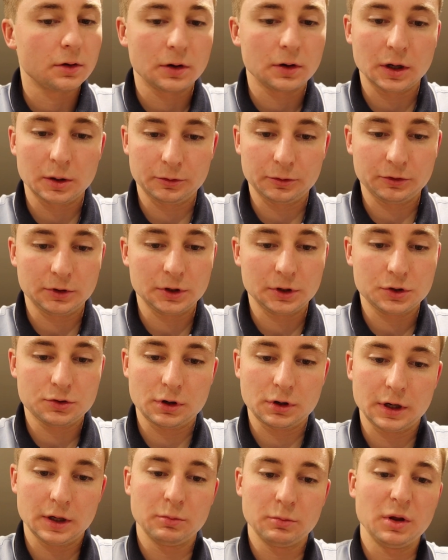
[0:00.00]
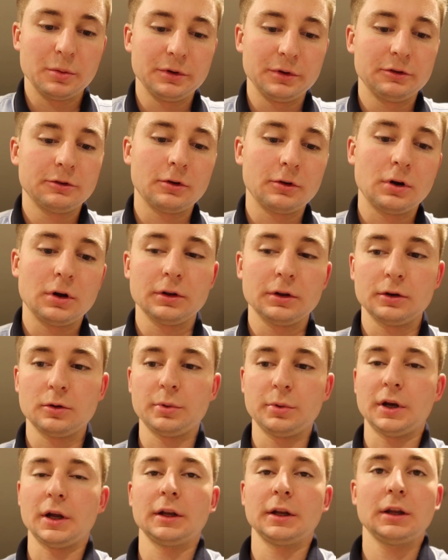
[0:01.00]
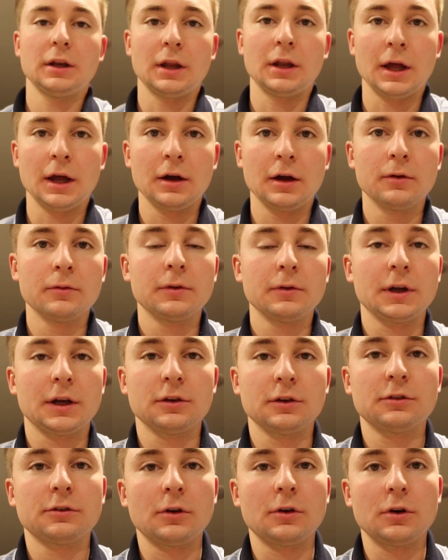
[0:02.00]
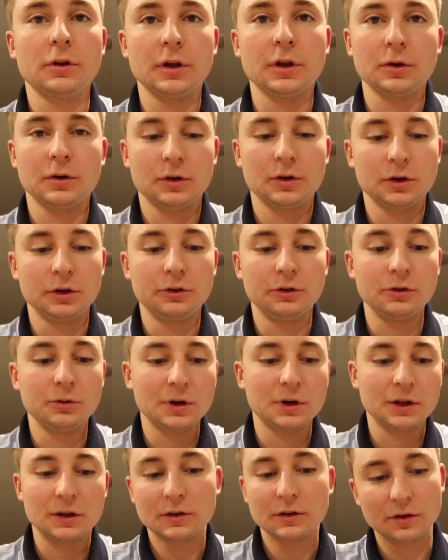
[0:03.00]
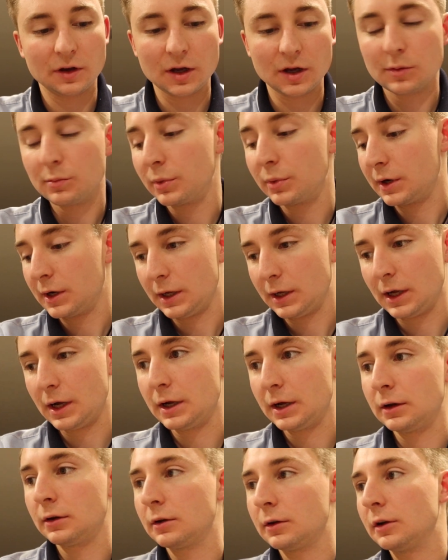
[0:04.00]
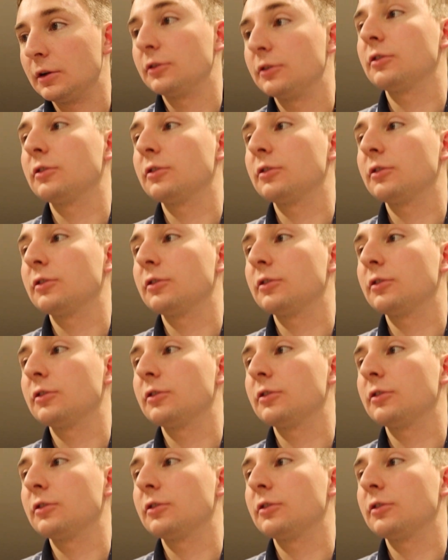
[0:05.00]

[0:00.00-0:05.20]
I was going to try and maybe saw a little bit. I didn't have like a saw that could do it at the time, but I got a